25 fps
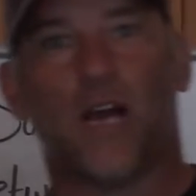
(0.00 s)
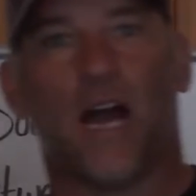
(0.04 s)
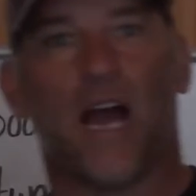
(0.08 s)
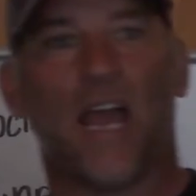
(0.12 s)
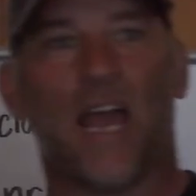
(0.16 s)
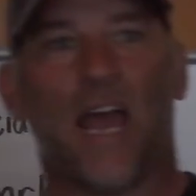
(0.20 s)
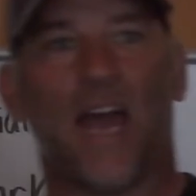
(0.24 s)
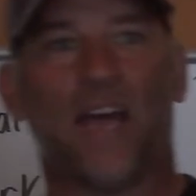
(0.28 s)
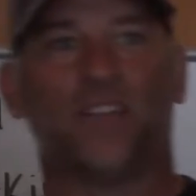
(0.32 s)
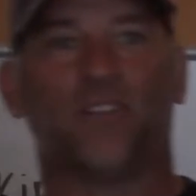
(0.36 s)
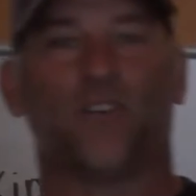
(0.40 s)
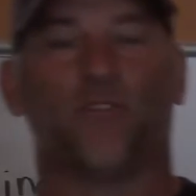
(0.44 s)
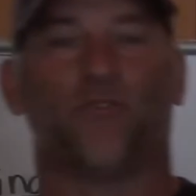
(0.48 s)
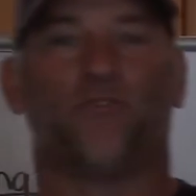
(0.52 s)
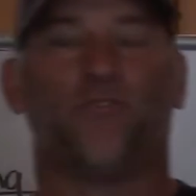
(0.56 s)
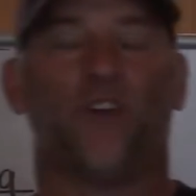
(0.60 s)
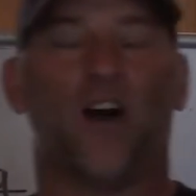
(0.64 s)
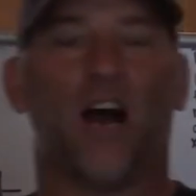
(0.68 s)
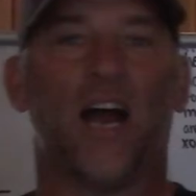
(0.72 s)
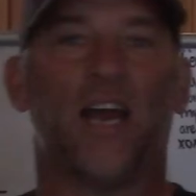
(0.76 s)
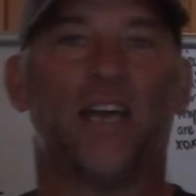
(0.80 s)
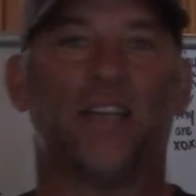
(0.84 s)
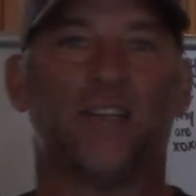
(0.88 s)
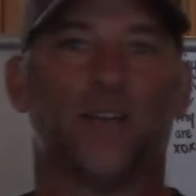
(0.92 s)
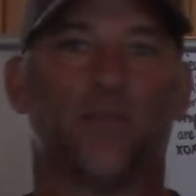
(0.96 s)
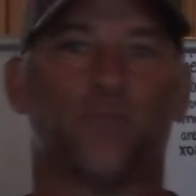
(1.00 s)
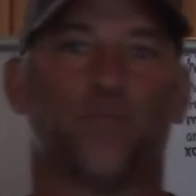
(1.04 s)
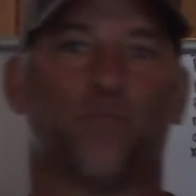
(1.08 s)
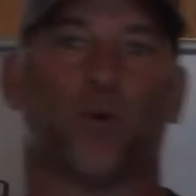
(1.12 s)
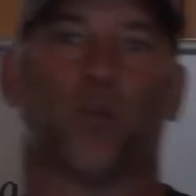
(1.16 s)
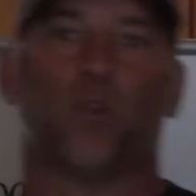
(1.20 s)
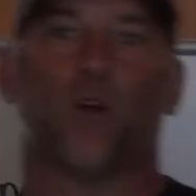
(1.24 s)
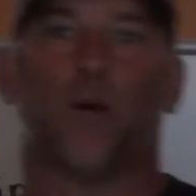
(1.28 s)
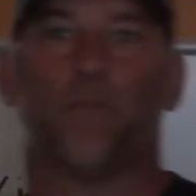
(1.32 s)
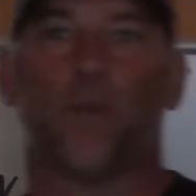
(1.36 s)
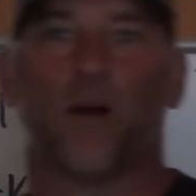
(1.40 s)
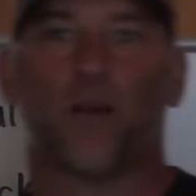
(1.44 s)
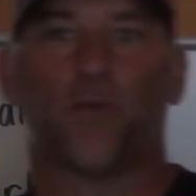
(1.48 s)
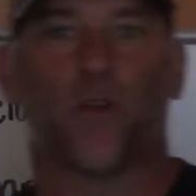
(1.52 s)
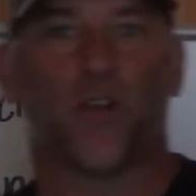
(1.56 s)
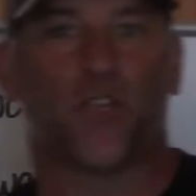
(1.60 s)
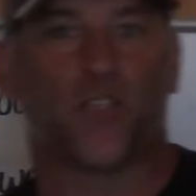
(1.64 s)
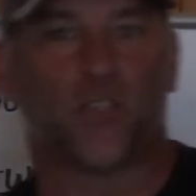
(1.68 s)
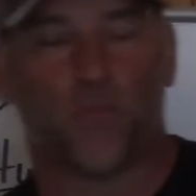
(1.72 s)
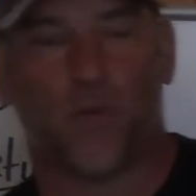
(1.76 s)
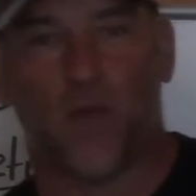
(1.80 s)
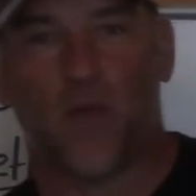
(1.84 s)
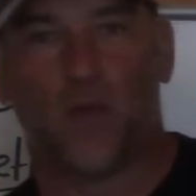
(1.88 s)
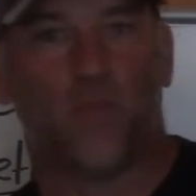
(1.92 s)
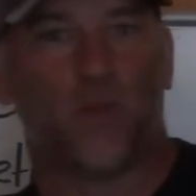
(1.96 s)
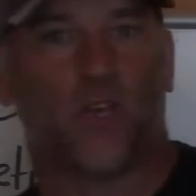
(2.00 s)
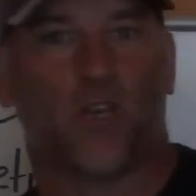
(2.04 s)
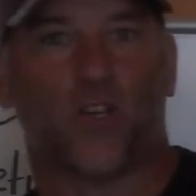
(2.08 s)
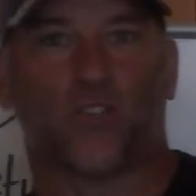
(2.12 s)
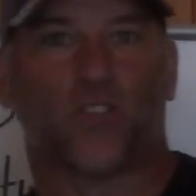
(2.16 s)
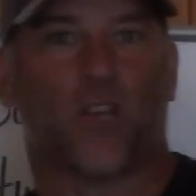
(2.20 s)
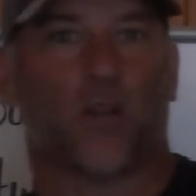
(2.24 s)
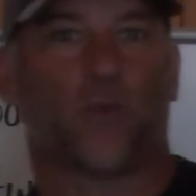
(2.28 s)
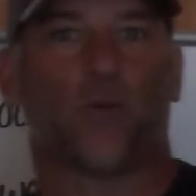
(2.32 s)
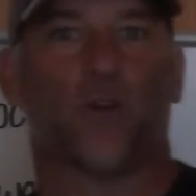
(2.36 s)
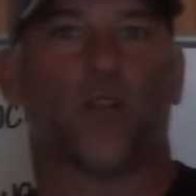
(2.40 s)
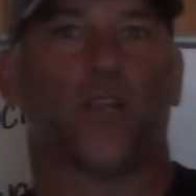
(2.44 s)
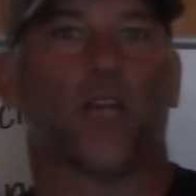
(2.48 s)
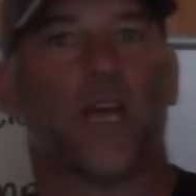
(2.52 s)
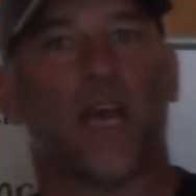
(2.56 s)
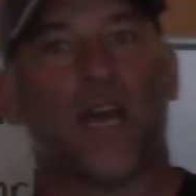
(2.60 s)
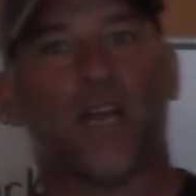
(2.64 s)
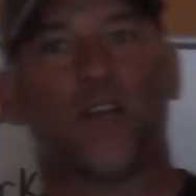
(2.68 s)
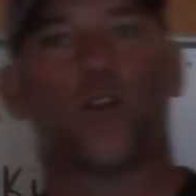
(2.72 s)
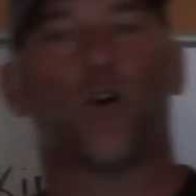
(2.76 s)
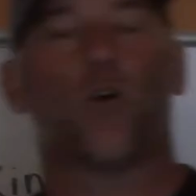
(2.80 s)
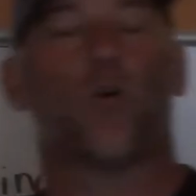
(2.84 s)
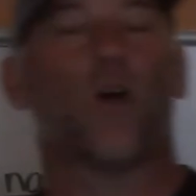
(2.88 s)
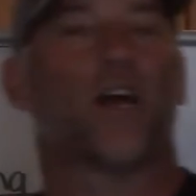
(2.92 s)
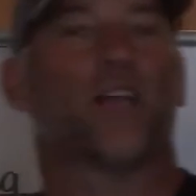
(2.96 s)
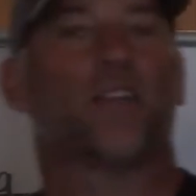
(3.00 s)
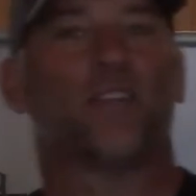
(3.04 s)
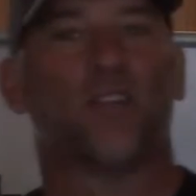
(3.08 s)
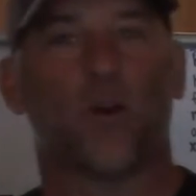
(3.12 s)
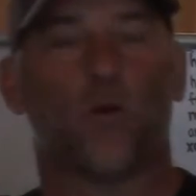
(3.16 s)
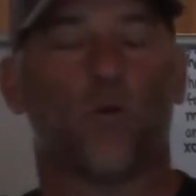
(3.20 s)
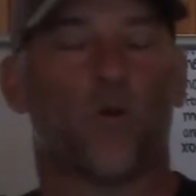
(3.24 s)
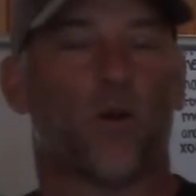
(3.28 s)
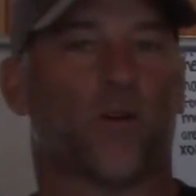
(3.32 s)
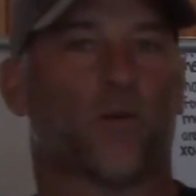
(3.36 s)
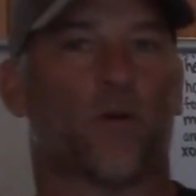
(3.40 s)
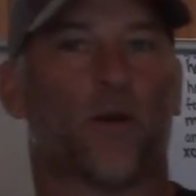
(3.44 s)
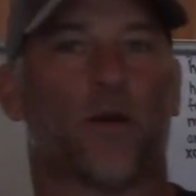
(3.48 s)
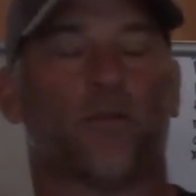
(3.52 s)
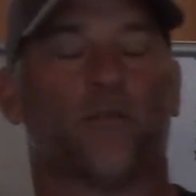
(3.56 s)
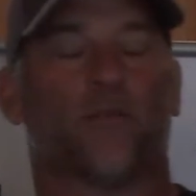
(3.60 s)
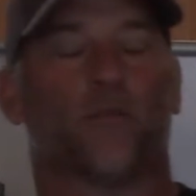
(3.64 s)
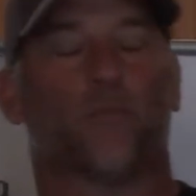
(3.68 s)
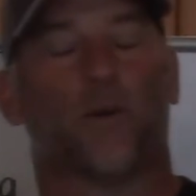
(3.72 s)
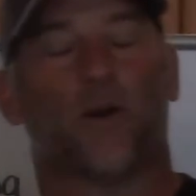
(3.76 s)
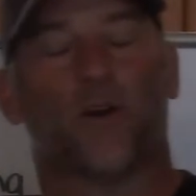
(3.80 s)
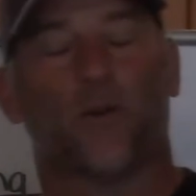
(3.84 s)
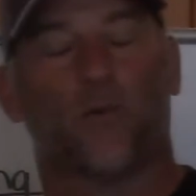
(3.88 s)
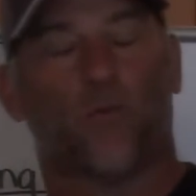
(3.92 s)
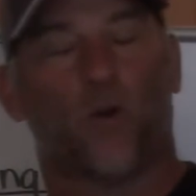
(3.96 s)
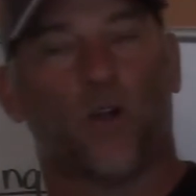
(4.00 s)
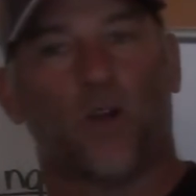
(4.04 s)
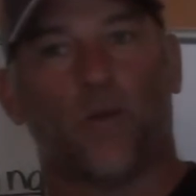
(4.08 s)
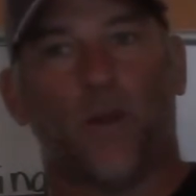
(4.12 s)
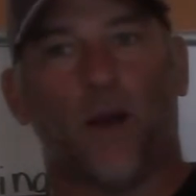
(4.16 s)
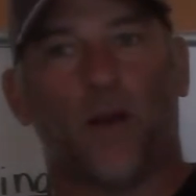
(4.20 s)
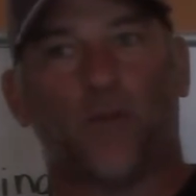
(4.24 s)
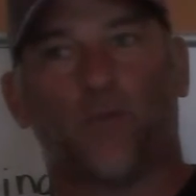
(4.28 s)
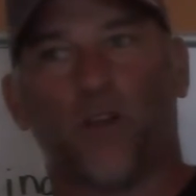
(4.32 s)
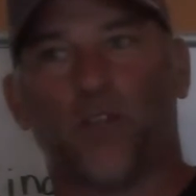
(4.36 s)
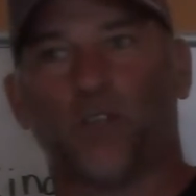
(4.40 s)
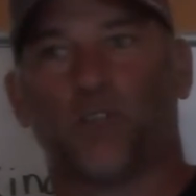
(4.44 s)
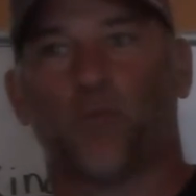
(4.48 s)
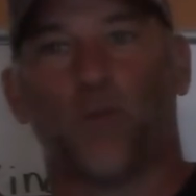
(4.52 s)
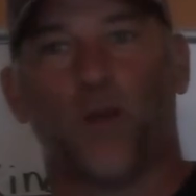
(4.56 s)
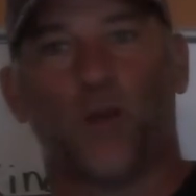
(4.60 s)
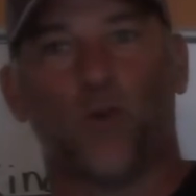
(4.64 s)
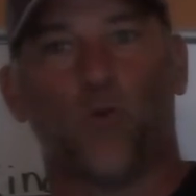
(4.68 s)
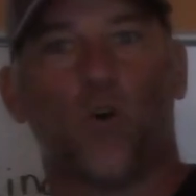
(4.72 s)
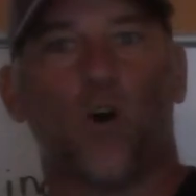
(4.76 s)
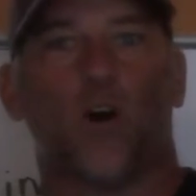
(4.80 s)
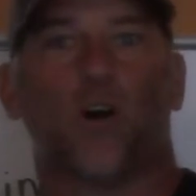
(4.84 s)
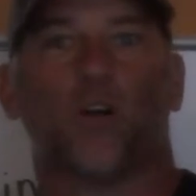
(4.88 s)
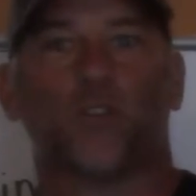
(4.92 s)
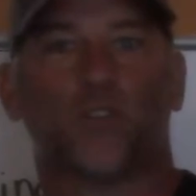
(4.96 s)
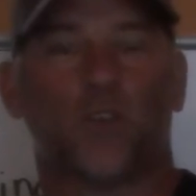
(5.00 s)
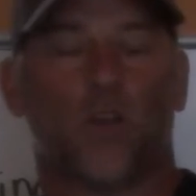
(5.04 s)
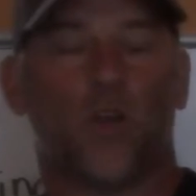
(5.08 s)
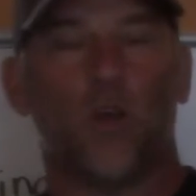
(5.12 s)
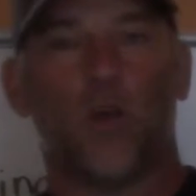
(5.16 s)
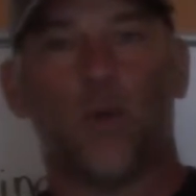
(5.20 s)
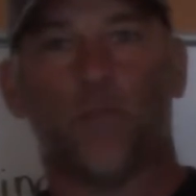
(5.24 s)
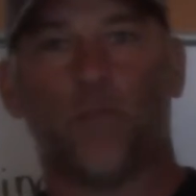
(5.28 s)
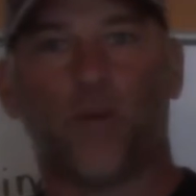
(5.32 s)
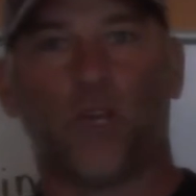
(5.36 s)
I had to find and pull up my resume because I really had no idea where my resume was,